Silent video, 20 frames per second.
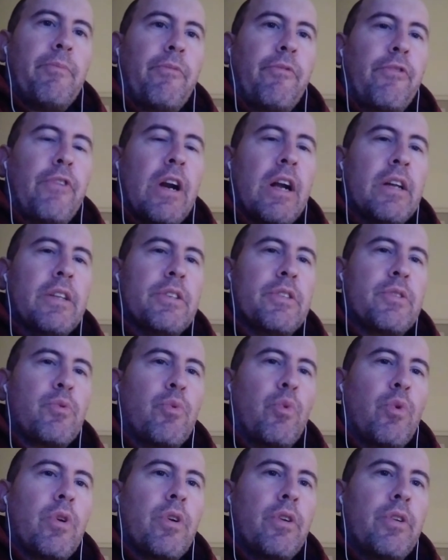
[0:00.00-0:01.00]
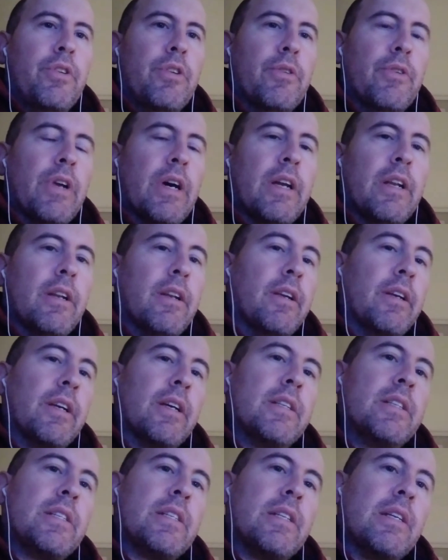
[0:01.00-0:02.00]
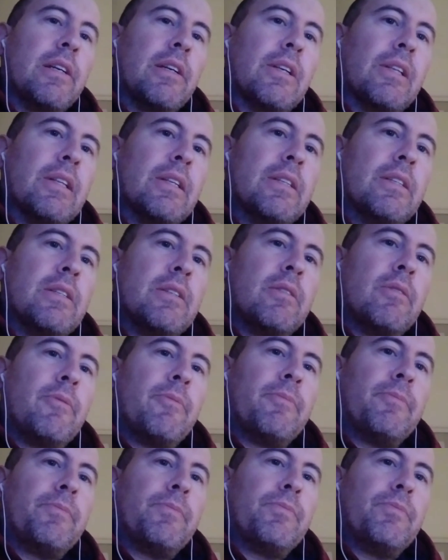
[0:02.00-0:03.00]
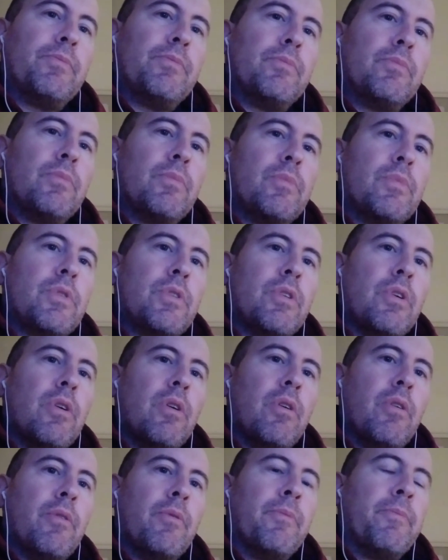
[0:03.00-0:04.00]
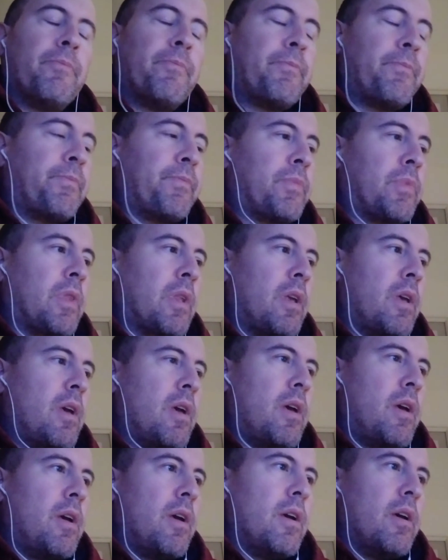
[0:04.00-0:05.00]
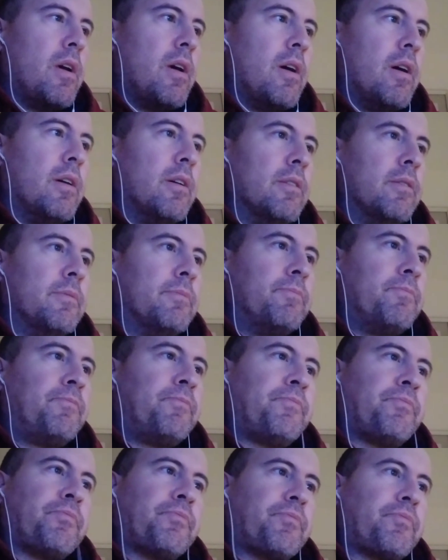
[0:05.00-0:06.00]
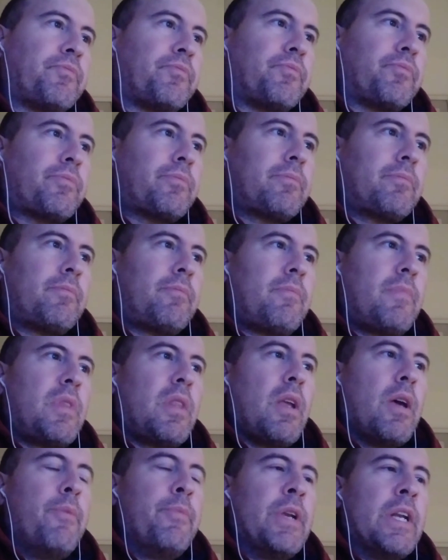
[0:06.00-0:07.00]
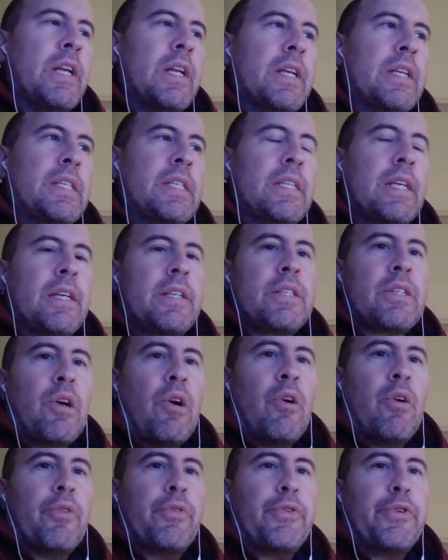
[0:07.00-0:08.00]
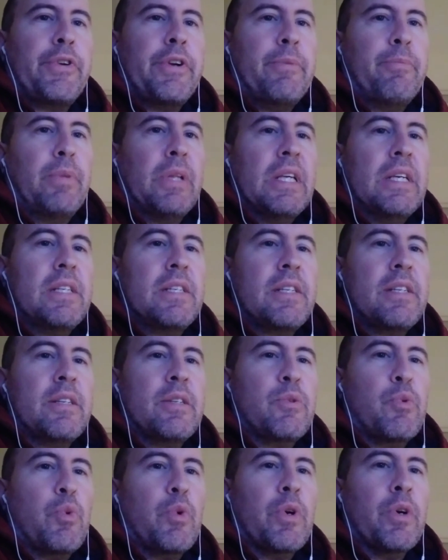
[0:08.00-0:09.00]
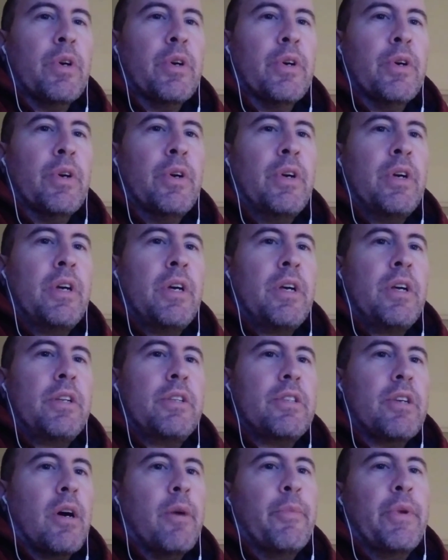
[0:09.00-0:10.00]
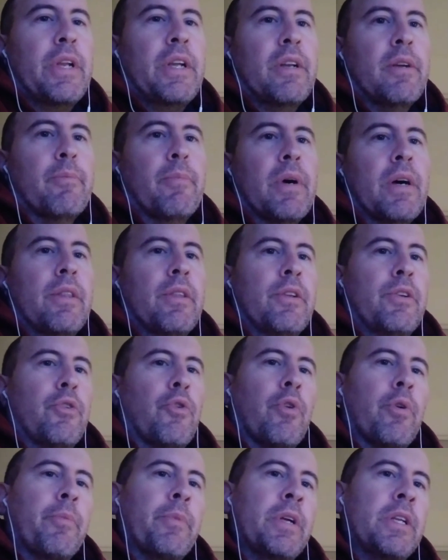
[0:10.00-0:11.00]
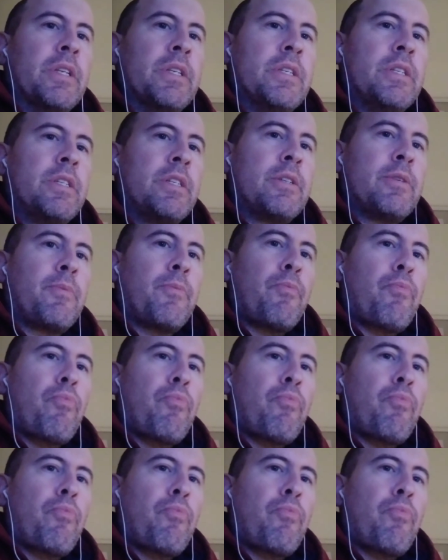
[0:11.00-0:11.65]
France were united against England. So, I mean, in a sense, all three places were dominated by the Normans,